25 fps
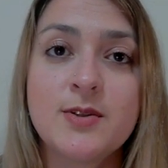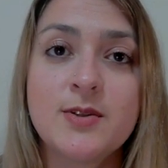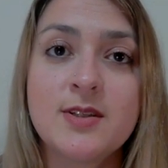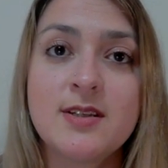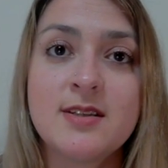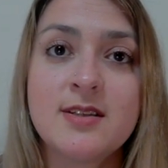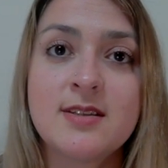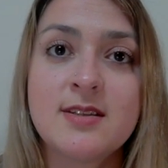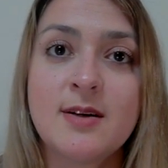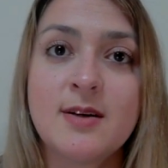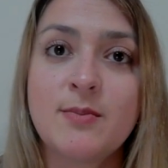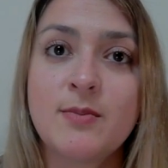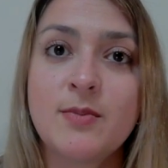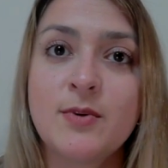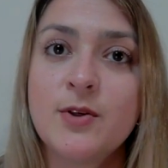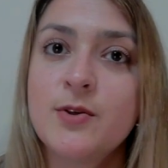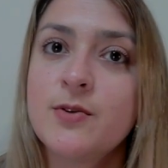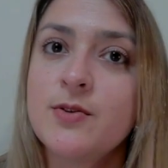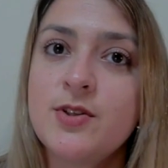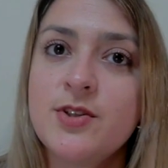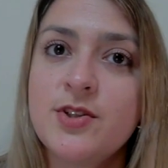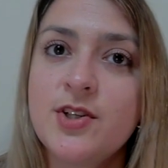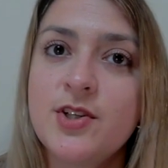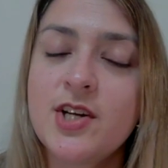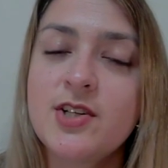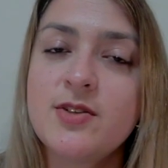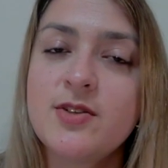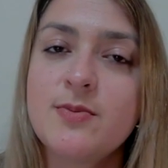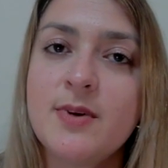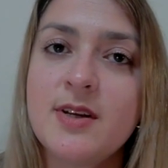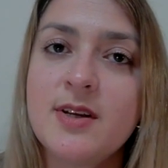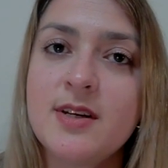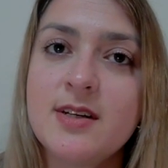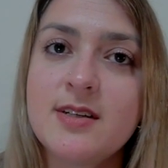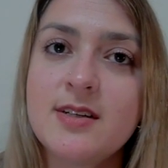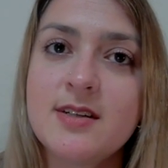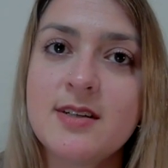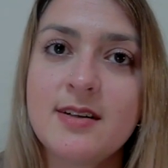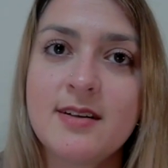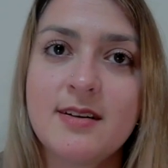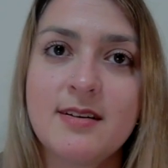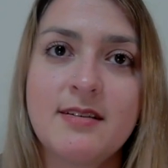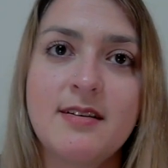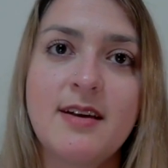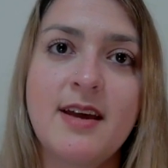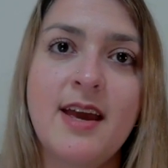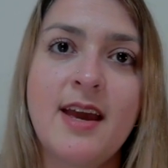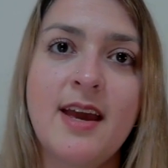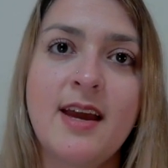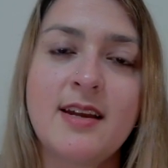uses some good judgment
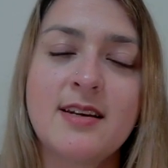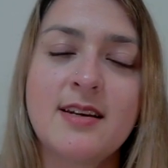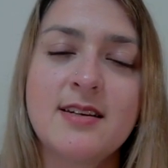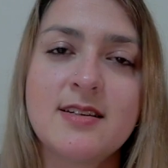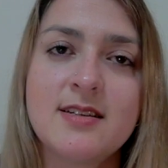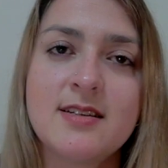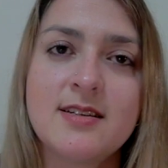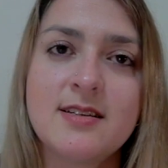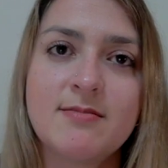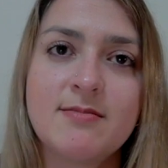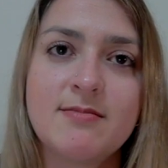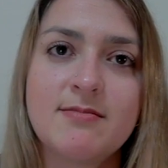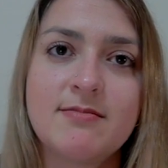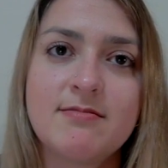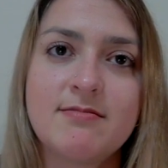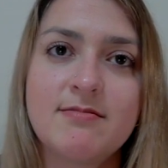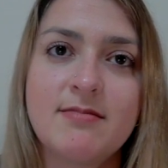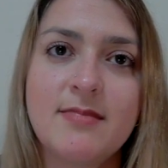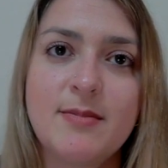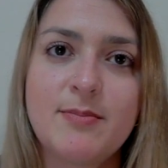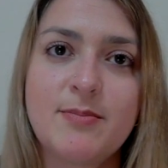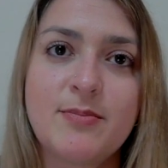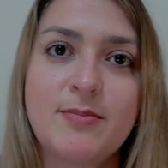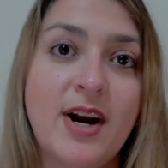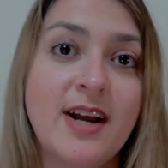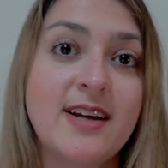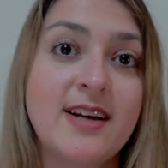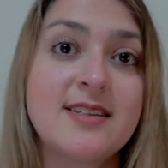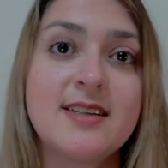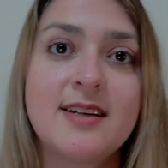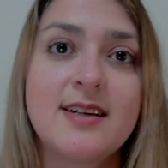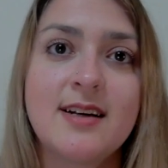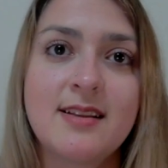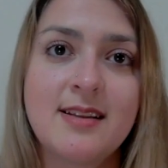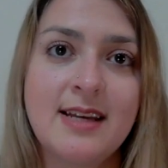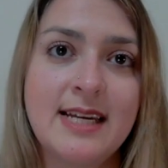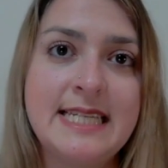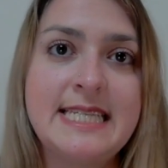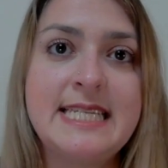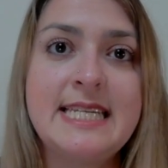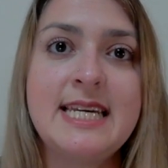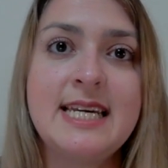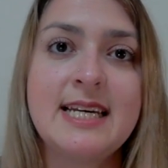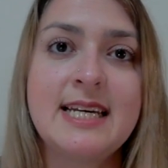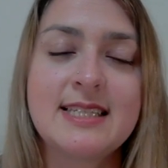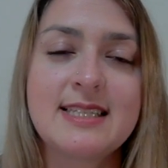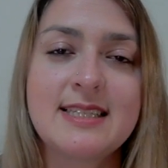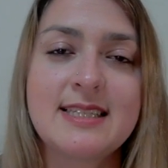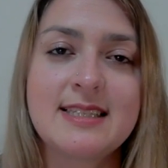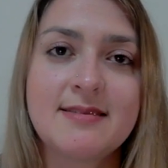and practical
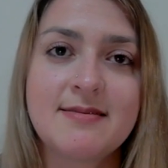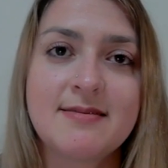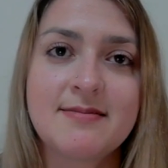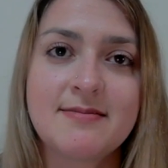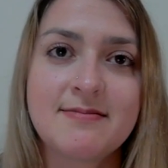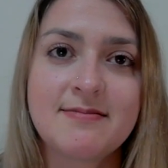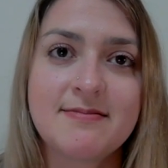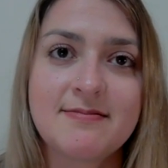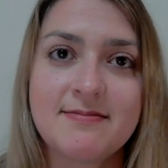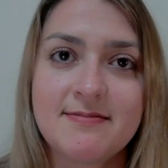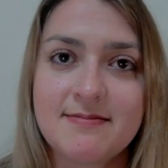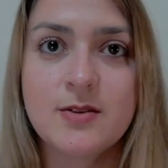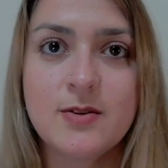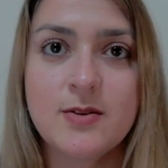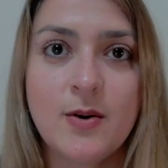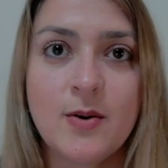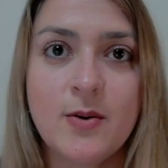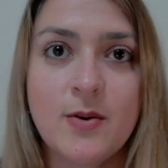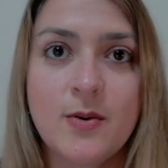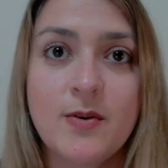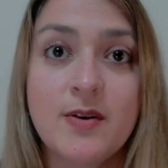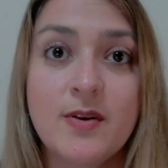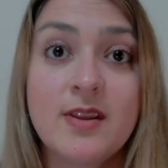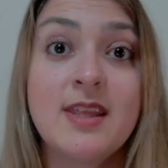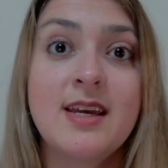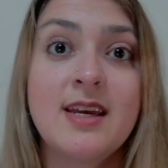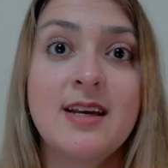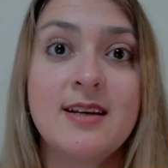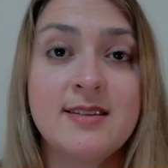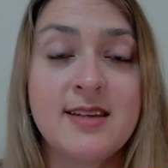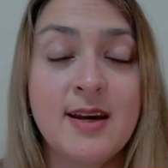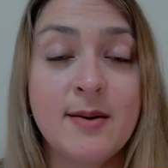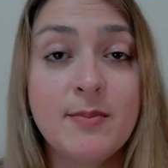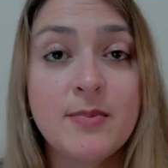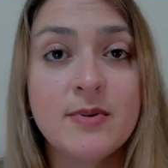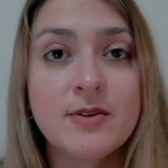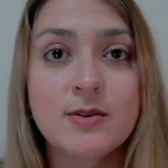ideas. So the examples